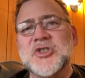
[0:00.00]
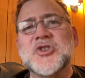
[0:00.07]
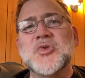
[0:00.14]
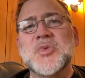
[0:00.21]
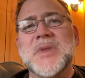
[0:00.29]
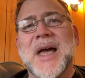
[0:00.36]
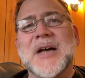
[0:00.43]

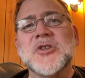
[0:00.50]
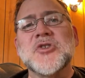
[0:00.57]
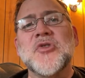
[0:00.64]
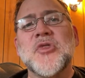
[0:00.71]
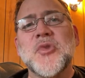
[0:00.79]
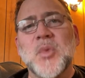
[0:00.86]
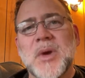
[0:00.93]

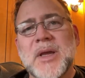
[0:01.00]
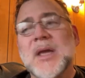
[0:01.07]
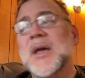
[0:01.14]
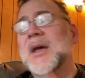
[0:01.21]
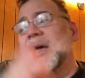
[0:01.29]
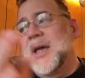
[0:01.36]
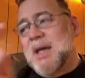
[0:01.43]
2003
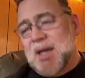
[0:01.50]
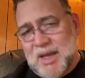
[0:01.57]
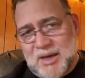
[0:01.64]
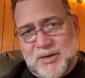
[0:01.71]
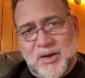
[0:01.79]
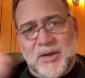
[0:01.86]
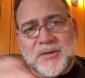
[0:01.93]

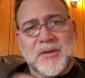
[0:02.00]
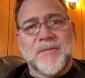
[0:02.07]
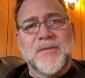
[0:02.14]
and Dr.